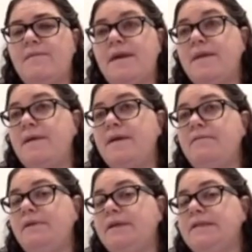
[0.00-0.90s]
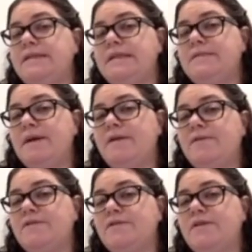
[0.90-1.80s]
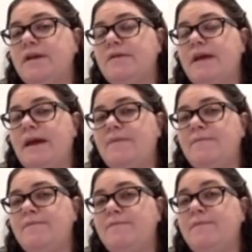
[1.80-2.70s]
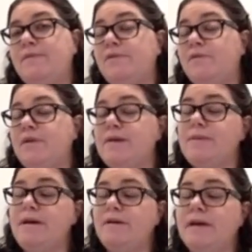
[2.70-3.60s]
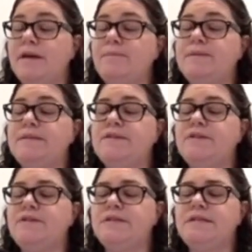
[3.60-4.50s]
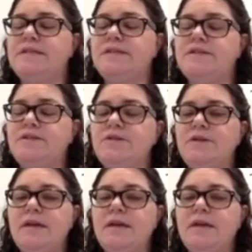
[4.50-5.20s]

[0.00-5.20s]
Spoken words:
Email, you can send them out to through email, like our business students tend to do